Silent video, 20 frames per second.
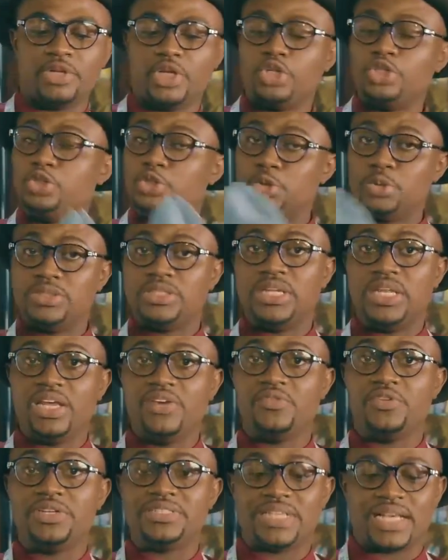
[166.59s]
They do
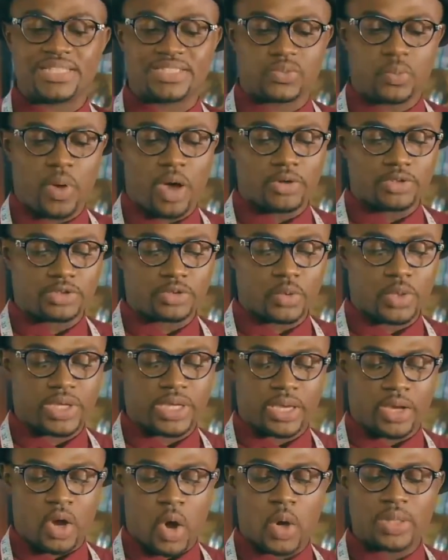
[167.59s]
deliveries as well, so you
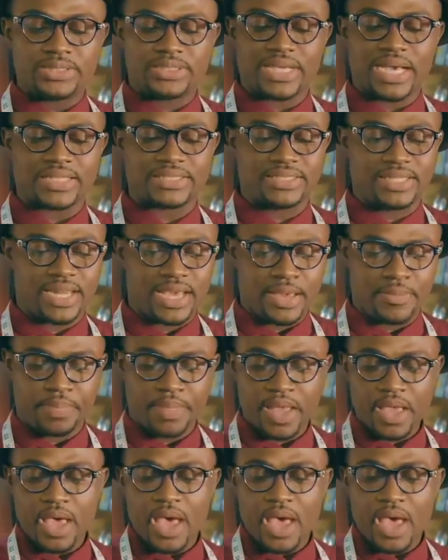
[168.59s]
can contact them.